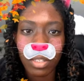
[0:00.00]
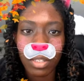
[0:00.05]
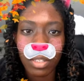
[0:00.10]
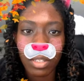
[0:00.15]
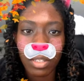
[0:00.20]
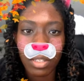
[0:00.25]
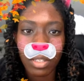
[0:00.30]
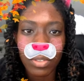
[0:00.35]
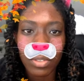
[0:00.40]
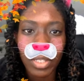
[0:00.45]

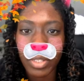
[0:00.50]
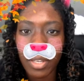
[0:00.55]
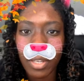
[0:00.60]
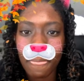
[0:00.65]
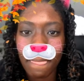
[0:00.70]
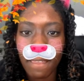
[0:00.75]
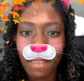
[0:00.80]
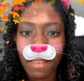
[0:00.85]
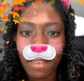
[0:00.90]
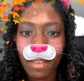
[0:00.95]
Okay.
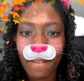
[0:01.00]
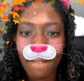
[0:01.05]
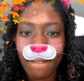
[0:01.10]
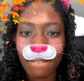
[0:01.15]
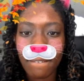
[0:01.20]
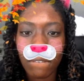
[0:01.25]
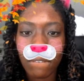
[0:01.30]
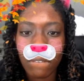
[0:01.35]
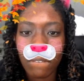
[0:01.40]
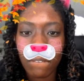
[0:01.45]

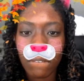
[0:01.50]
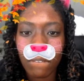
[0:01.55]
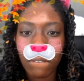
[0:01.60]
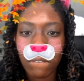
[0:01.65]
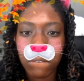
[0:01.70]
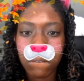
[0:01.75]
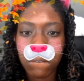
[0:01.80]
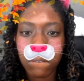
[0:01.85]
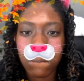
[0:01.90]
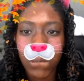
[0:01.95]

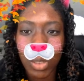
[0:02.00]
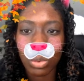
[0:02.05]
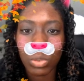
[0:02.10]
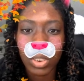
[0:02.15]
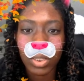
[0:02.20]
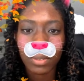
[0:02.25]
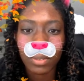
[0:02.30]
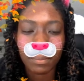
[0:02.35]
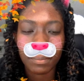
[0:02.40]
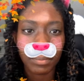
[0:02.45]
Food.
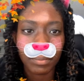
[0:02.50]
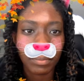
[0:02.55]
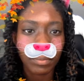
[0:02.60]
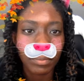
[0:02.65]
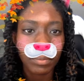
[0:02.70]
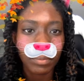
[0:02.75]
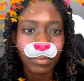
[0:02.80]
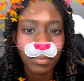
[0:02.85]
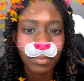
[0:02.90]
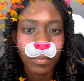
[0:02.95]

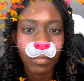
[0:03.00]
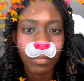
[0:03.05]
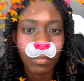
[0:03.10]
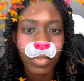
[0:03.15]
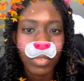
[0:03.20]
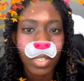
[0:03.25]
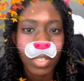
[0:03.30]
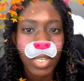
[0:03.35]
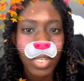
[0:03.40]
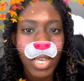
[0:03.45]

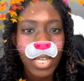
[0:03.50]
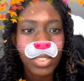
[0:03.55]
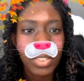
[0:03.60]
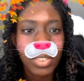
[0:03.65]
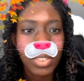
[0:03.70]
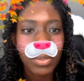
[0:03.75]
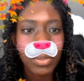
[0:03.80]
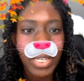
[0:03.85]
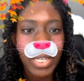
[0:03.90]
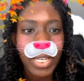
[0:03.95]
Actually, would that
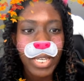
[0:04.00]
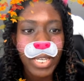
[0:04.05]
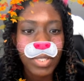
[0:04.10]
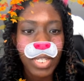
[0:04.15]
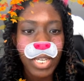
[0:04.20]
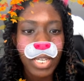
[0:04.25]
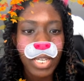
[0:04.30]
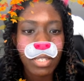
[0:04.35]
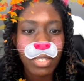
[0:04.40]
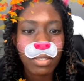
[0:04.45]
count as?